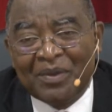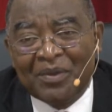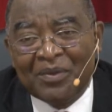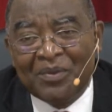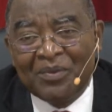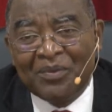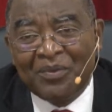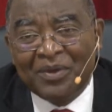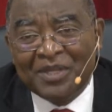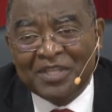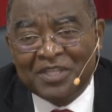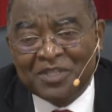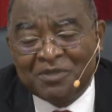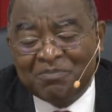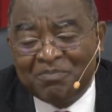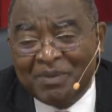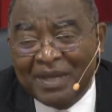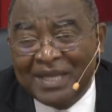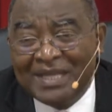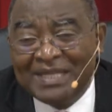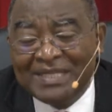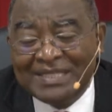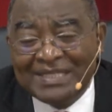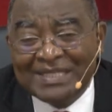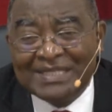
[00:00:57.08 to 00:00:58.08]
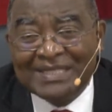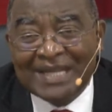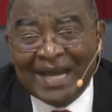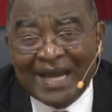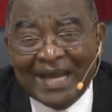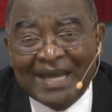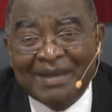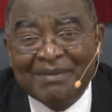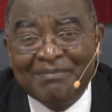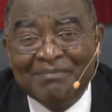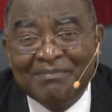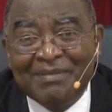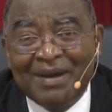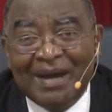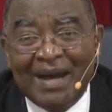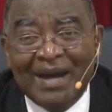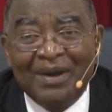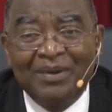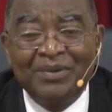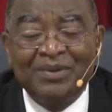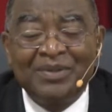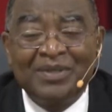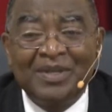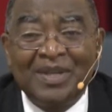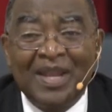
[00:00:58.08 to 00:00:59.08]
We spent time
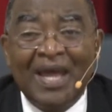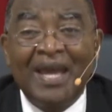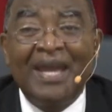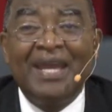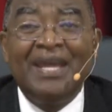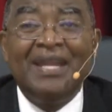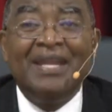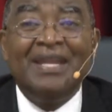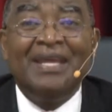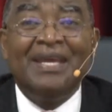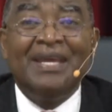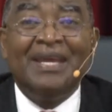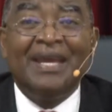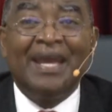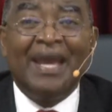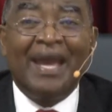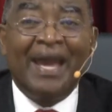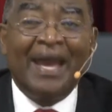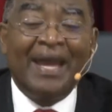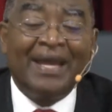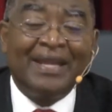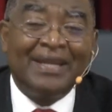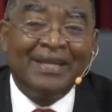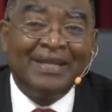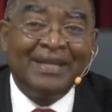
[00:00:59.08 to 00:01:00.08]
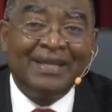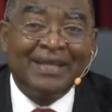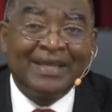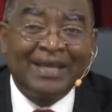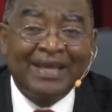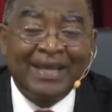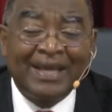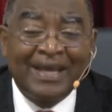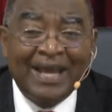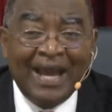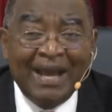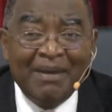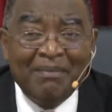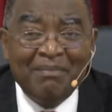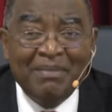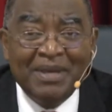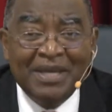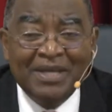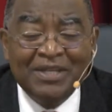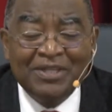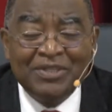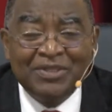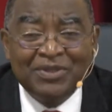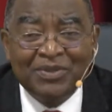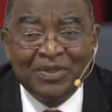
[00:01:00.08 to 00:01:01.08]
outlining and
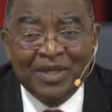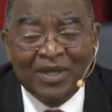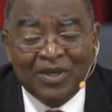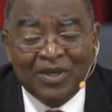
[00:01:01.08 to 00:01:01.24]
coming to the